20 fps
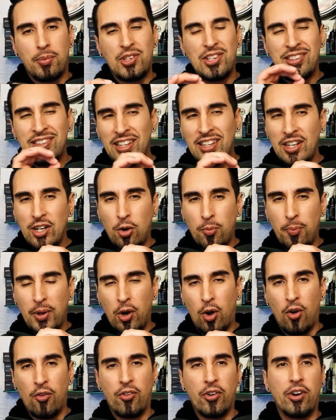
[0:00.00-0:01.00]
Just a little
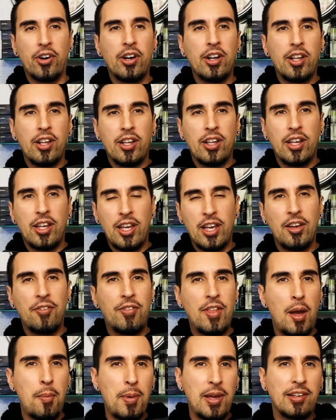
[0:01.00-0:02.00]
bit over
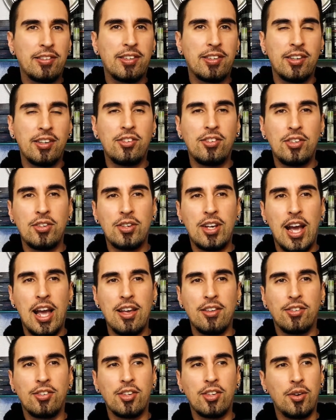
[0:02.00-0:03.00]
if that makes sense to you
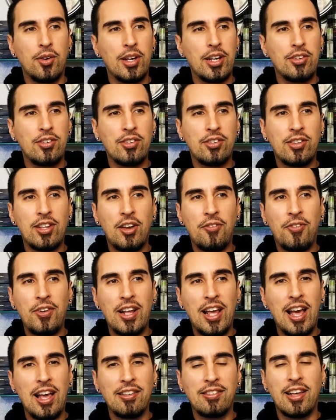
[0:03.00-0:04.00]
guys. So it just
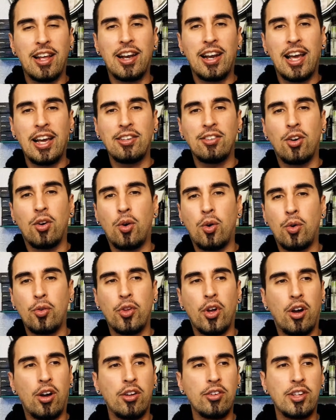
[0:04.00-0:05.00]
definitely has that nice
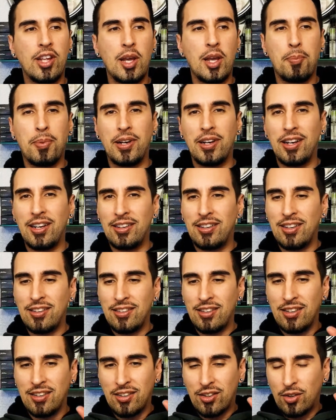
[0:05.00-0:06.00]
hold all day, but it
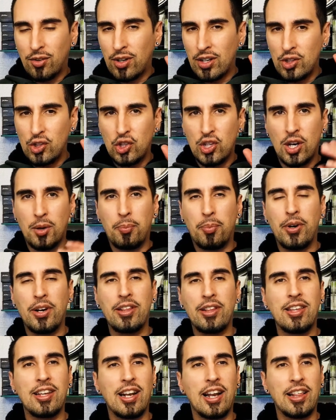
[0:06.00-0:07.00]
doesn't crunch up or
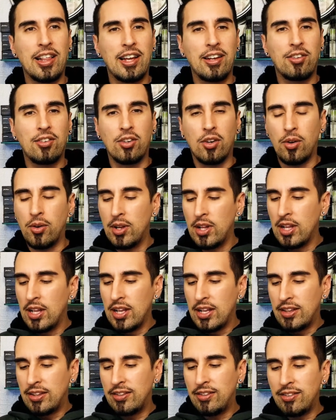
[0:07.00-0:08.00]
anything like that. So
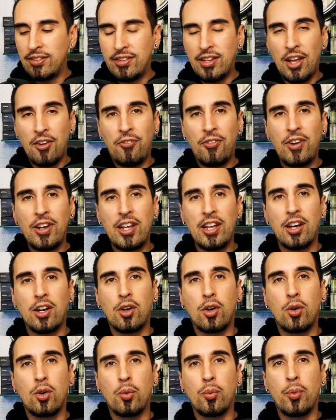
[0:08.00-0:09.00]
this is definitely a
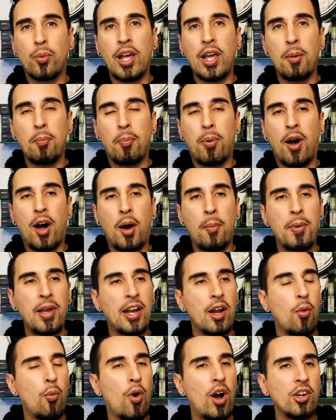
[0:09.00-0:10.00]
great
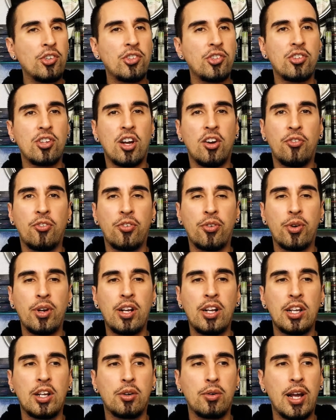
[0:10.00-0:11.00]
pomade. It washes off
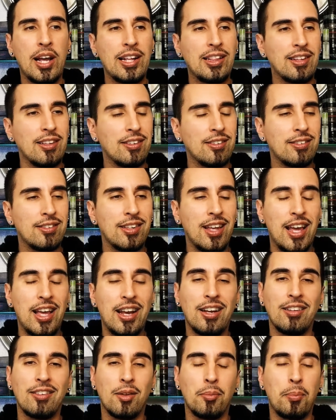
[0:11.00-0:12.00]
really great. The
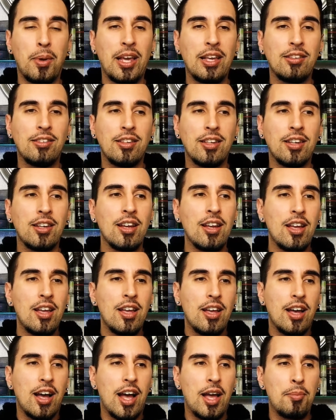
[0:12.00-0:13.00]
scent is amazing.
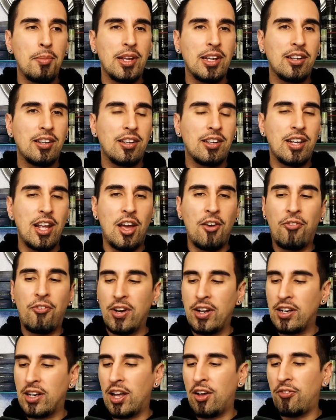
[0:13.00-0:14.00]
I mean,
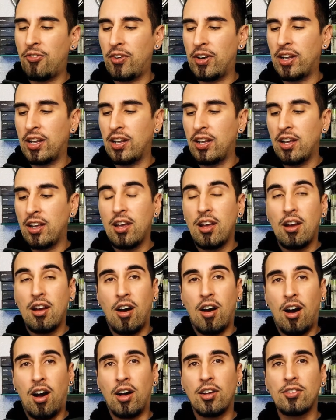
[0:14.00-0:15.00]
definitely, definitely
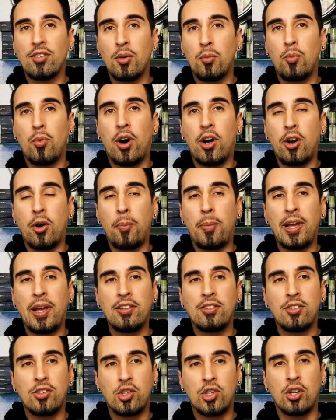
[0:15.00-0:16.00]
awesome
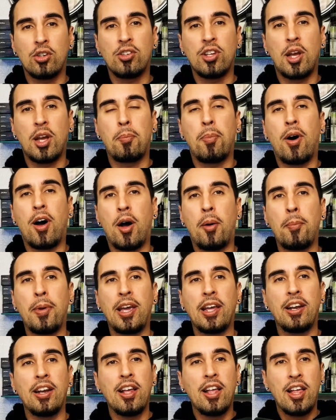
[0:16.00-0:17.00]
water-based gel type
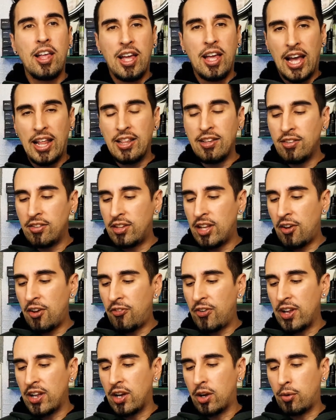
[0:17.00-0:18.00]
pomade. And this is
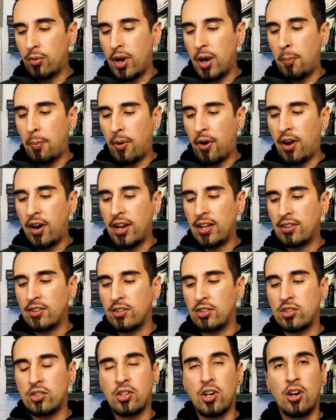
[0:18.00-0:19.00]
definitely a great product
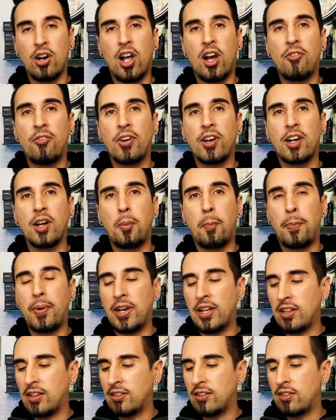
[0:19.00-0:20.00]
to start off a
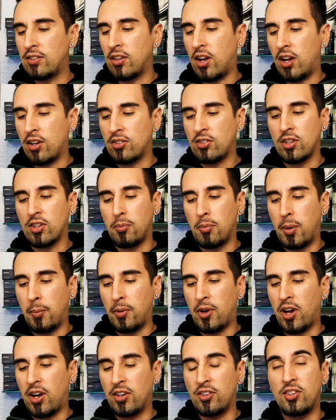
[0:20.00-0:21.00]
company. This is awesome.
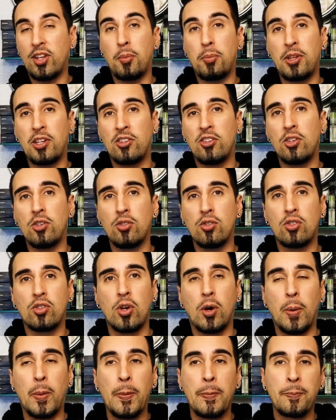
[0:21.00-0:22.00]
Um, concept is new,
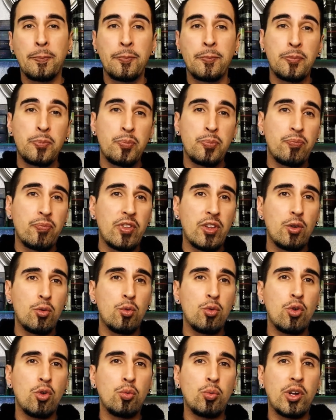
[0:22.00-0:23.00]
so
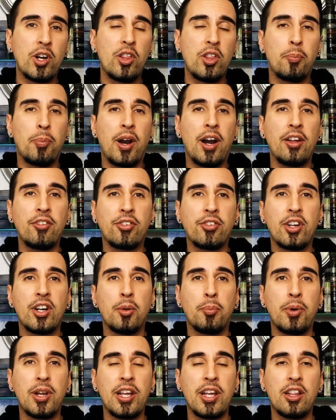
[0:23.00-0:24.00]
who knows what other products they're
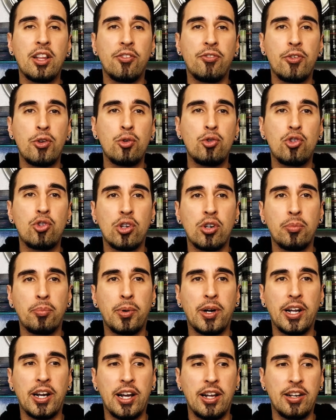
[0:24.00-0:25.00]
going to bring in the future,
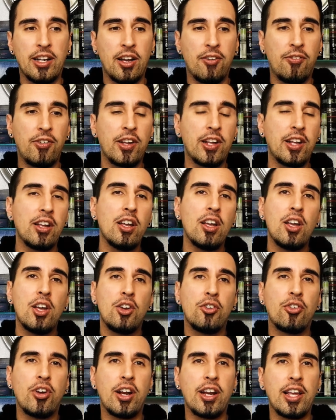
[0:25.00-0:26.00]
but uh, definitely
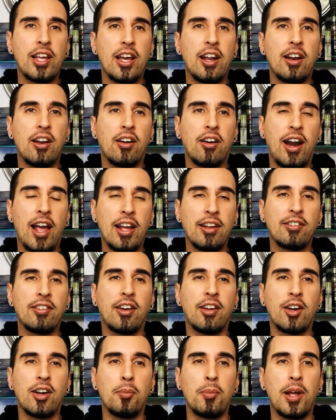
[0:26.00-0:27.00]
try to get our hands
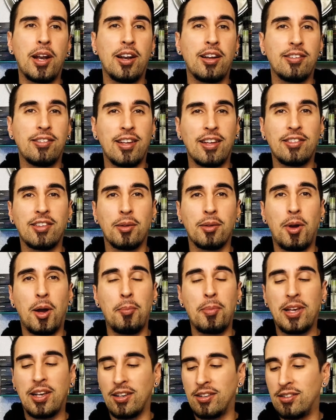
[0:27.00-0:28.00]
on them and uh, test them
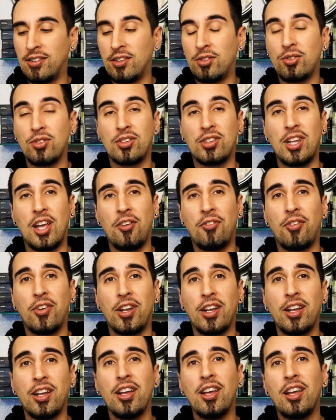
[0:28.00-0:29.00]
out because this was
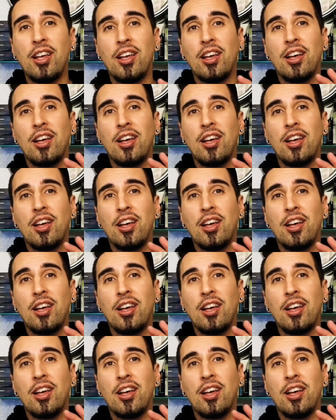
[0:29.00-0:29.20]
definitely